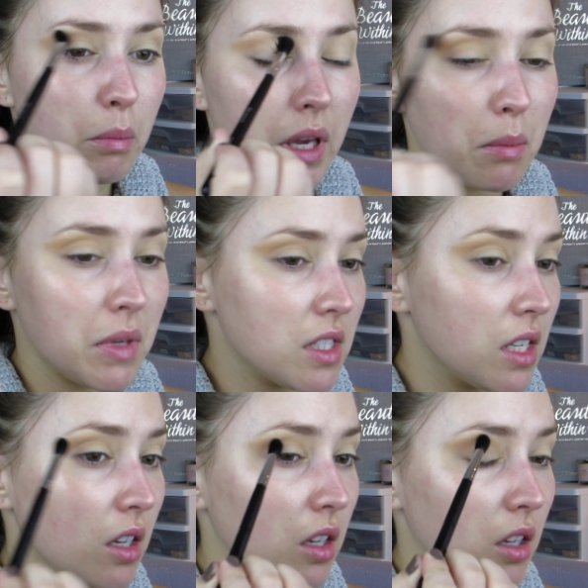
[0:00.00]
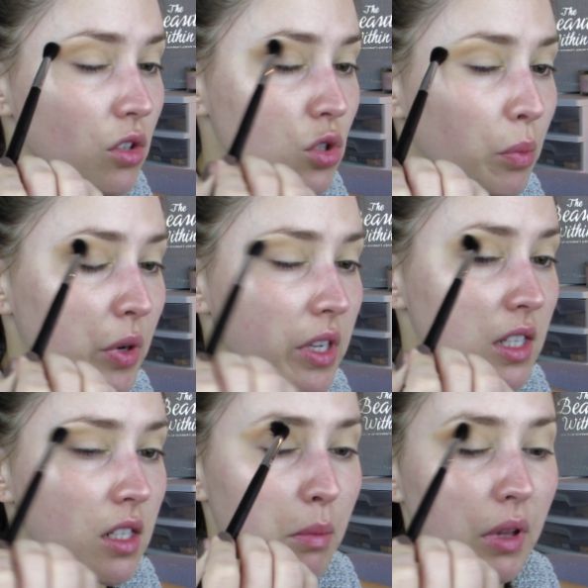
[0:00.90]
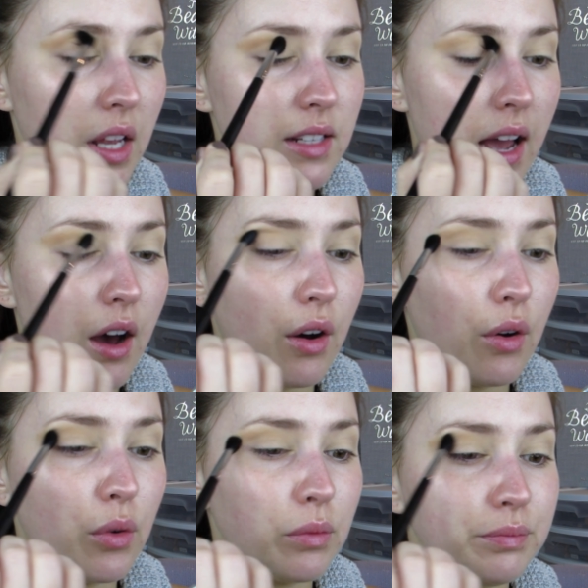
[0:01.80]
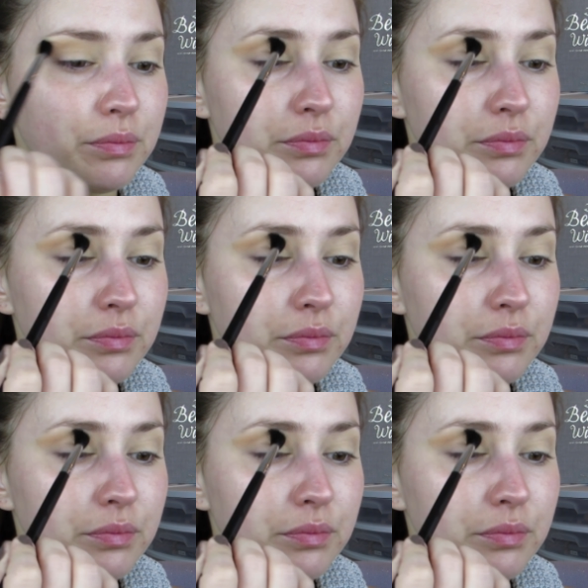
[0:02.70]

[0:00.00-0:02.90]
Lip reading: pigmented, super easy to blend out.